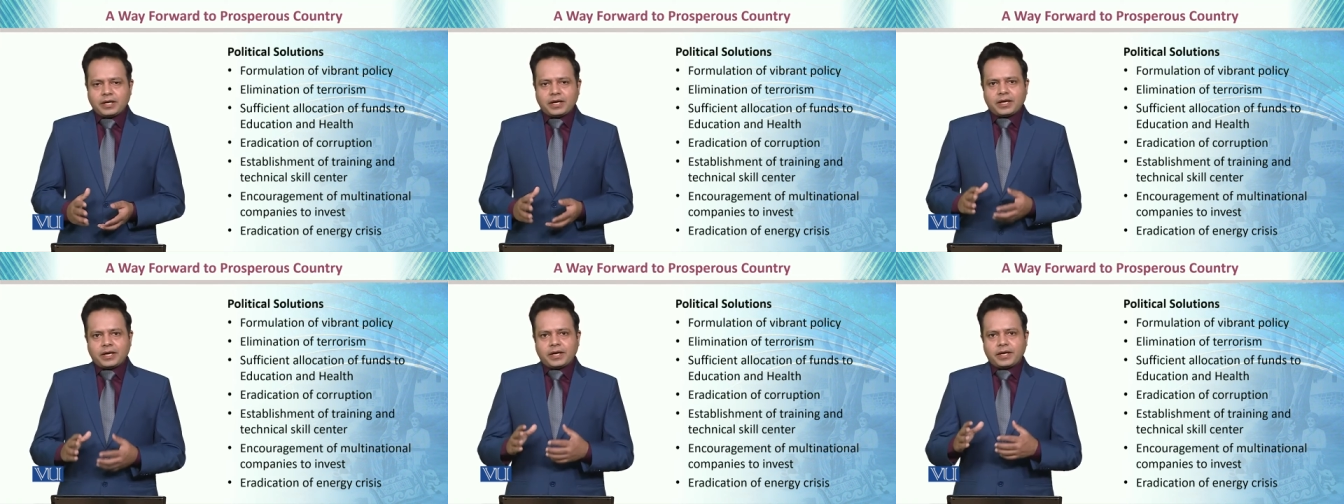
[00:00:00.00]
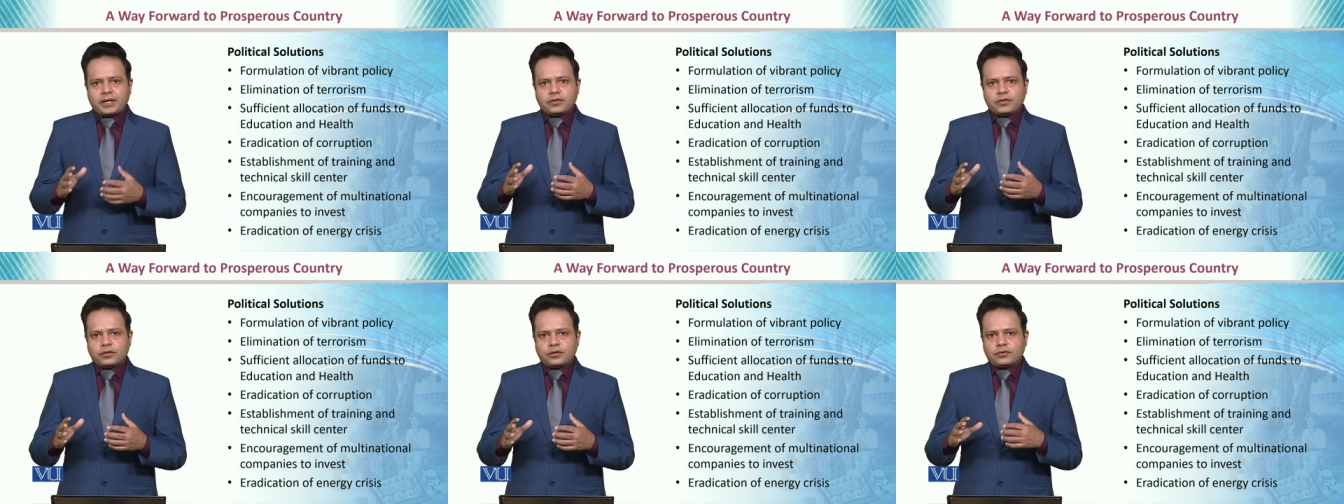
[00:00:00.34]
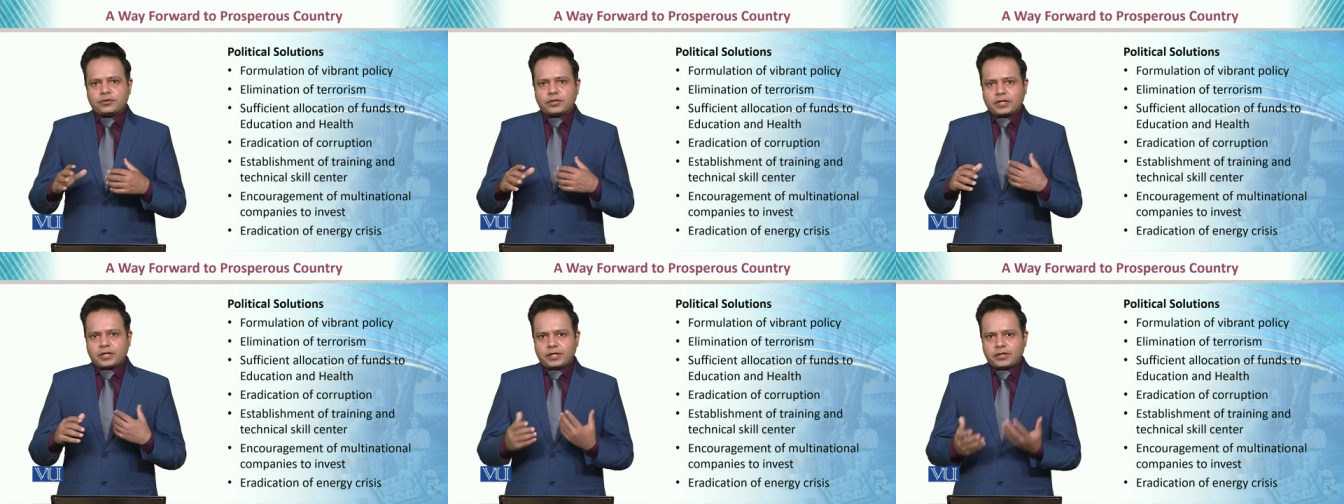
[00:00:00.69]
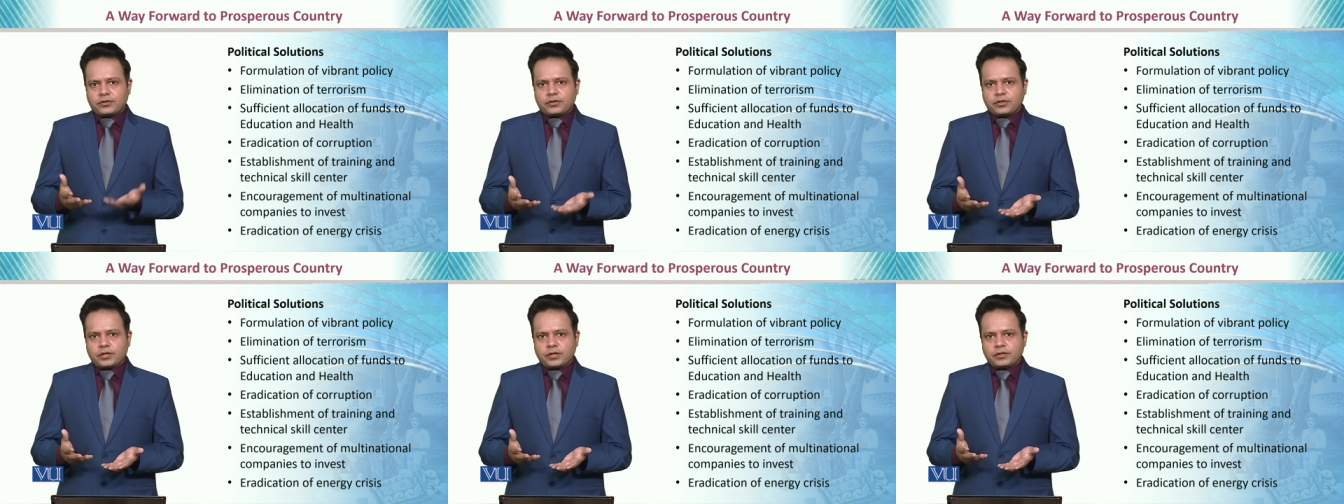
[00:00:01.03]
and
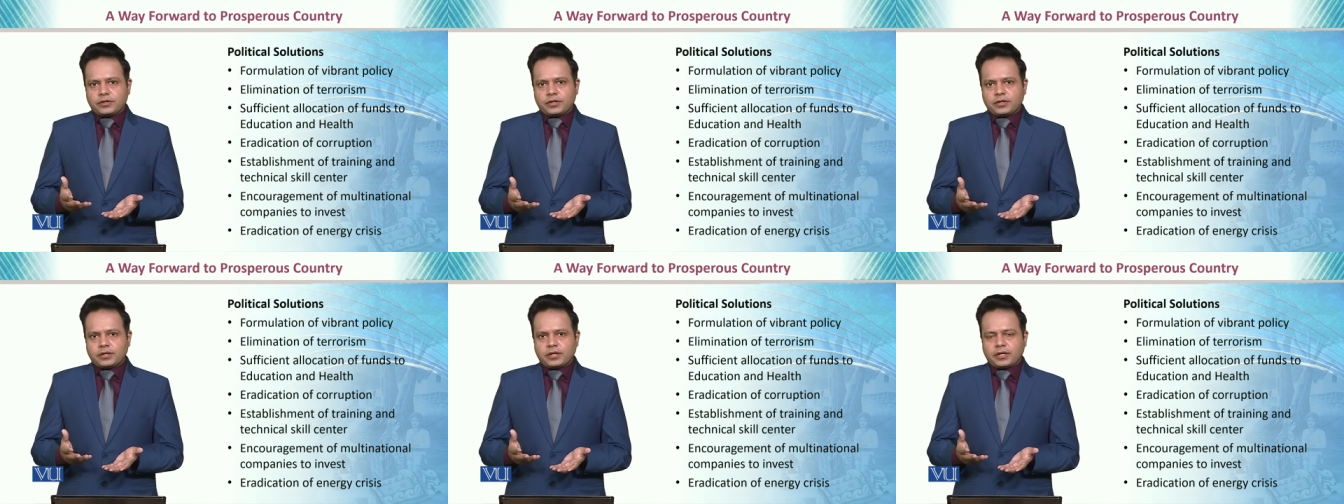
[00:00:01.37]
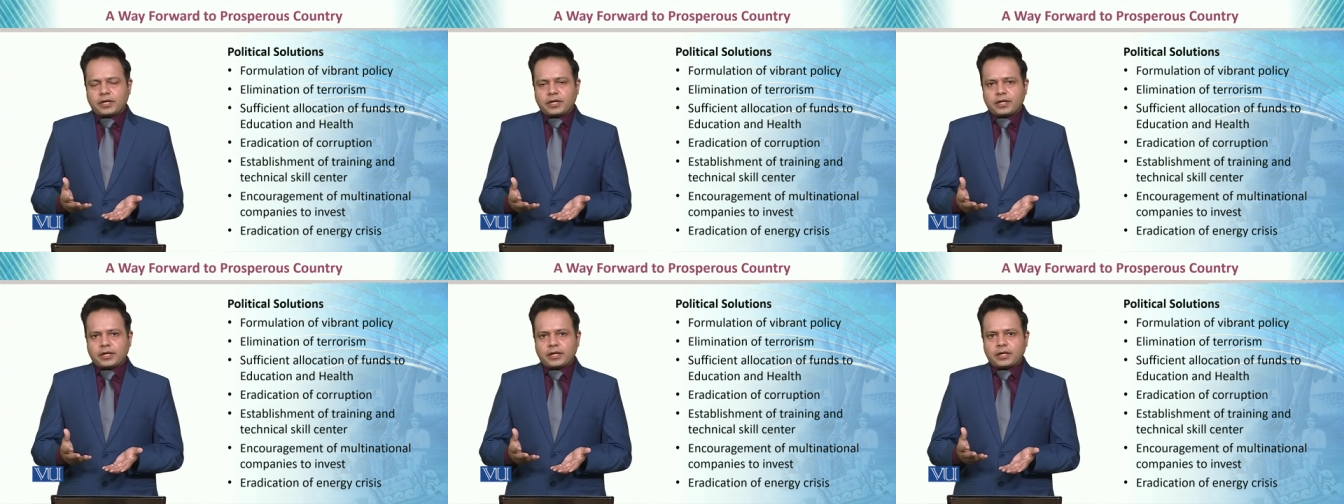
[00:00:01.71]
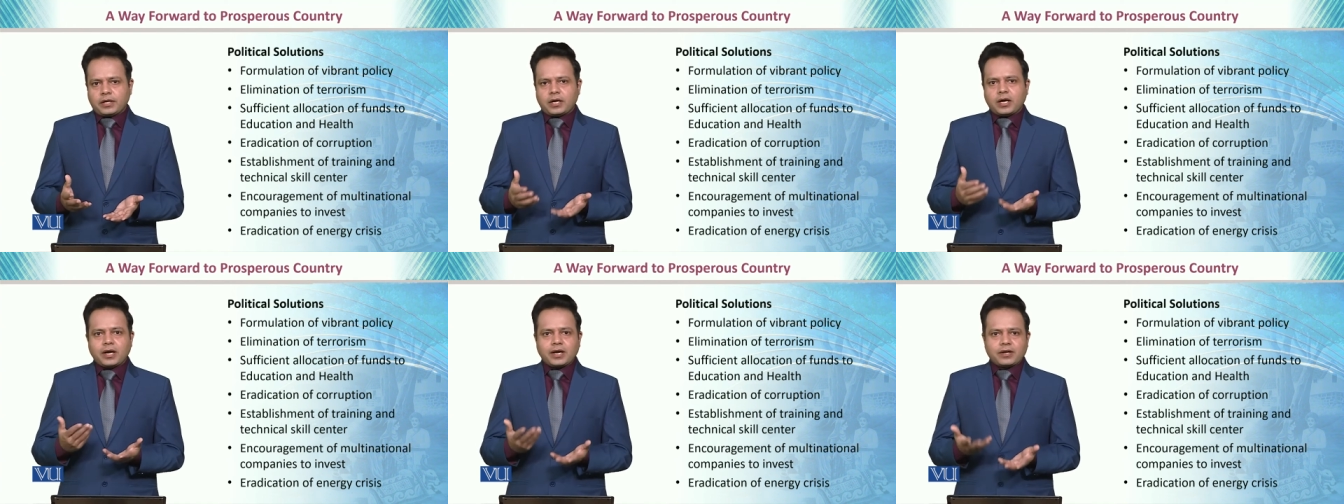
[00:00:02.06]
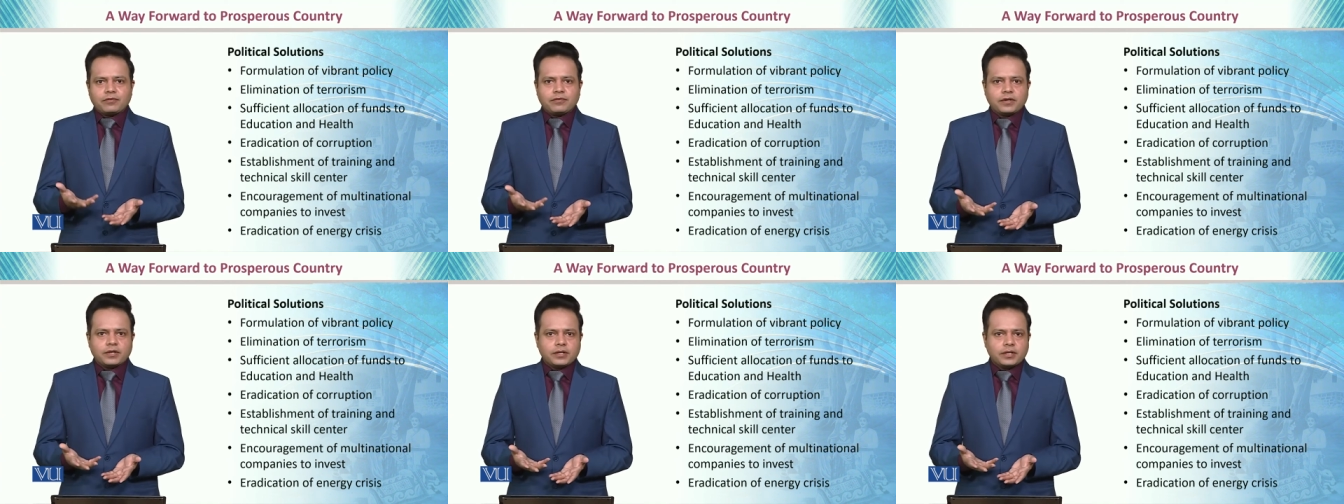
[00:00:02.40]
talented, uh,
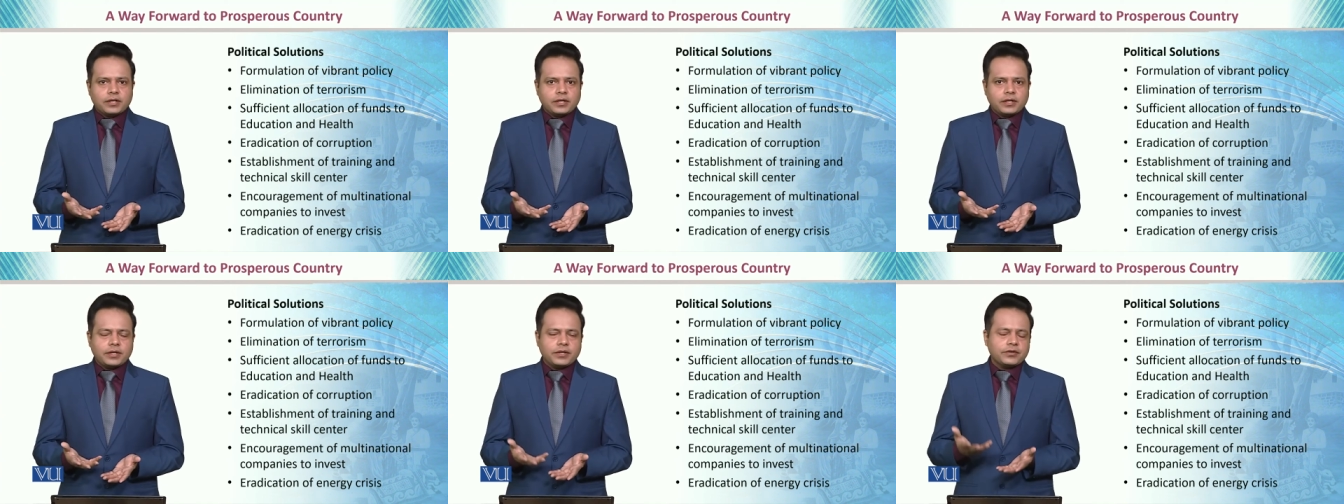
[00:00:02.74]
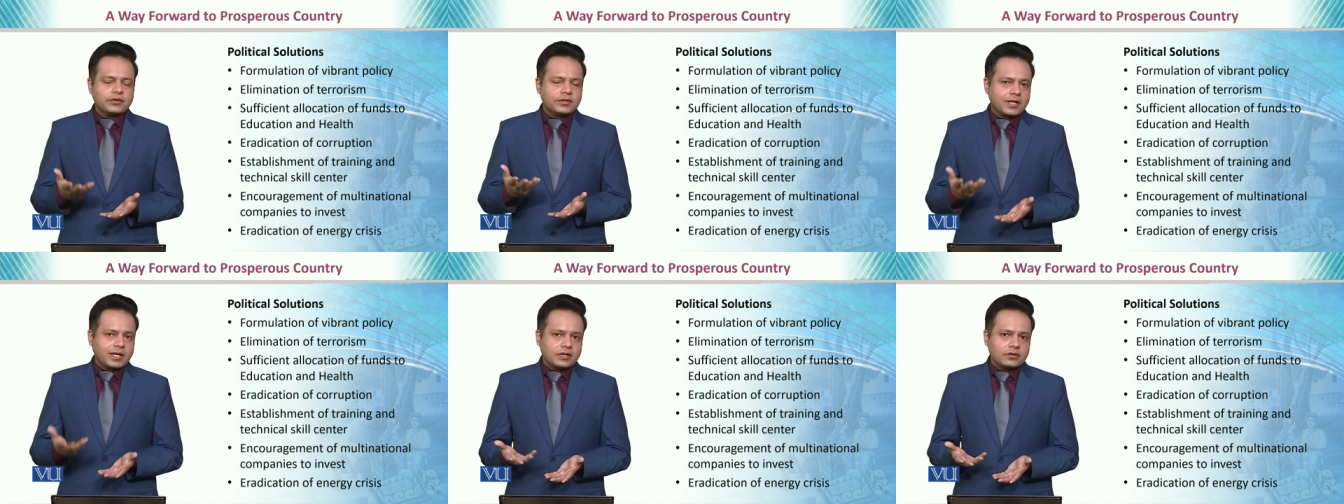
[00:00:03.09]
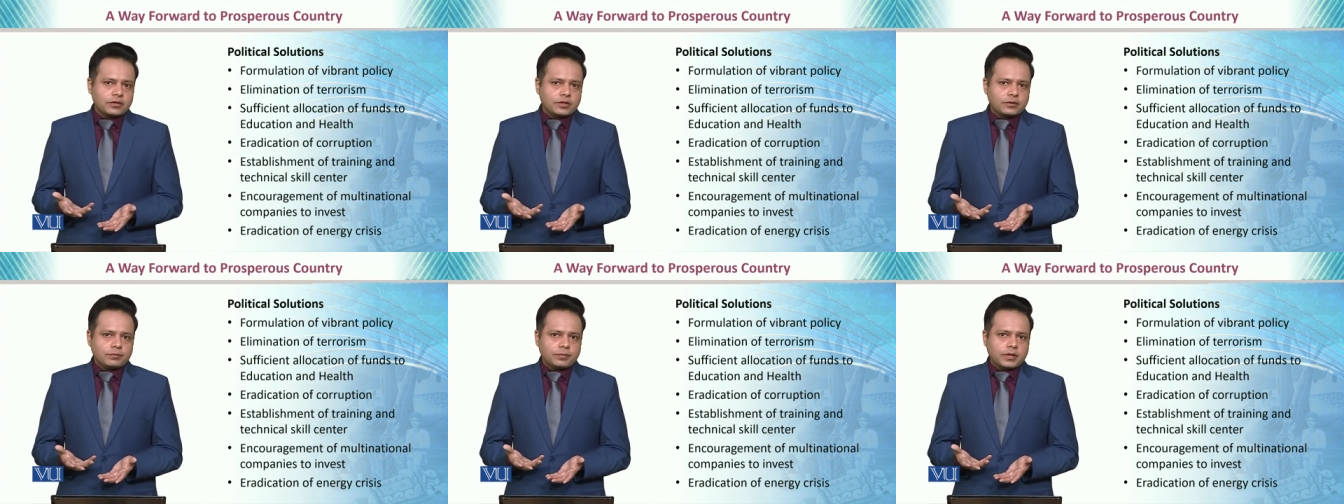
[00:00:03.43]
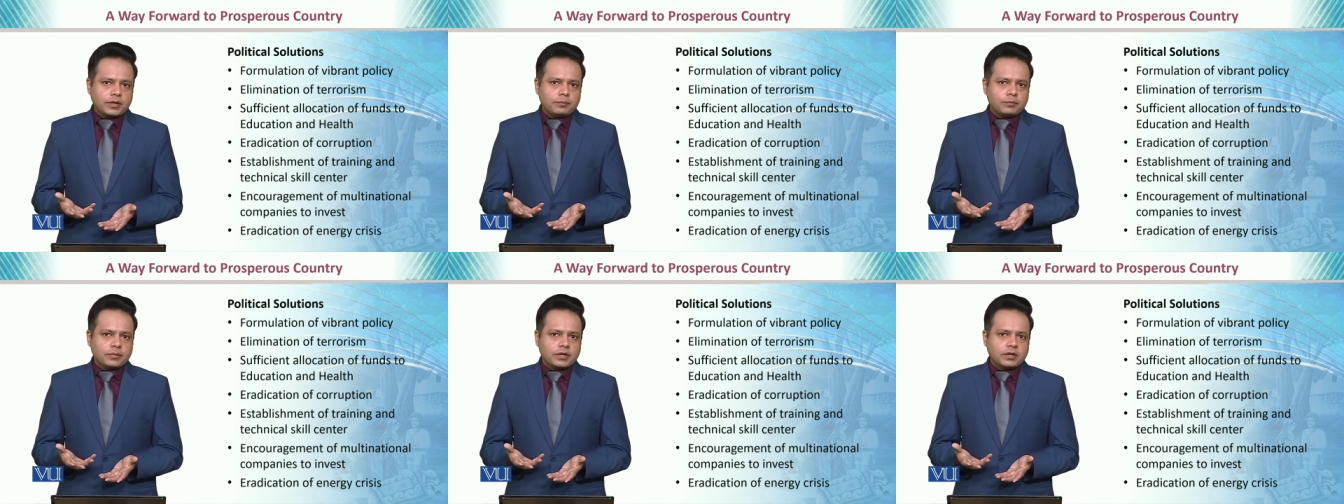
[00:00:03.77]
hardworking, intelligent
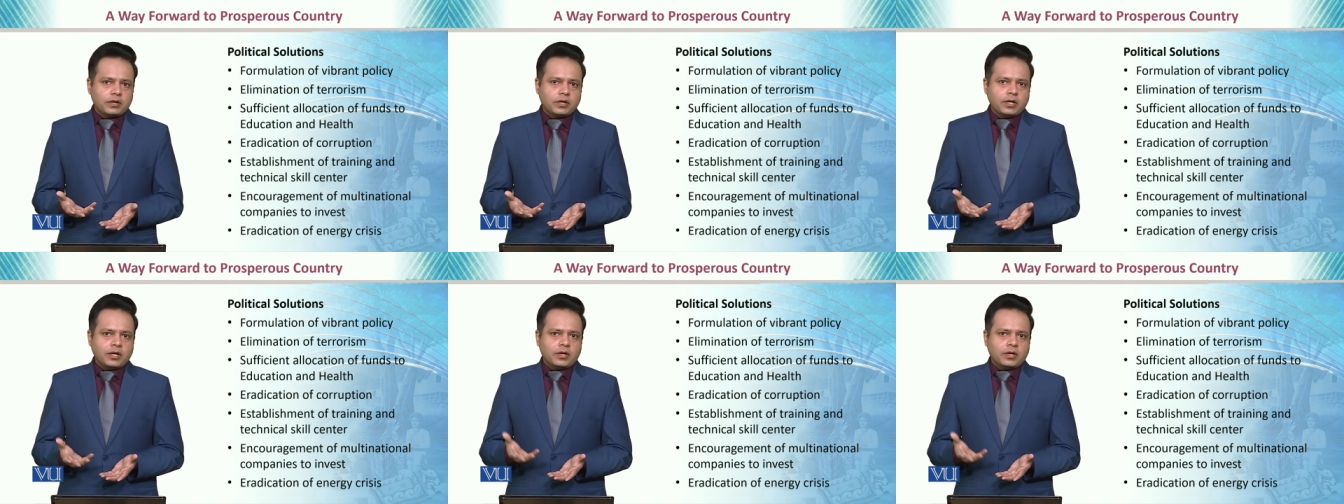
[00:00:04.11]
people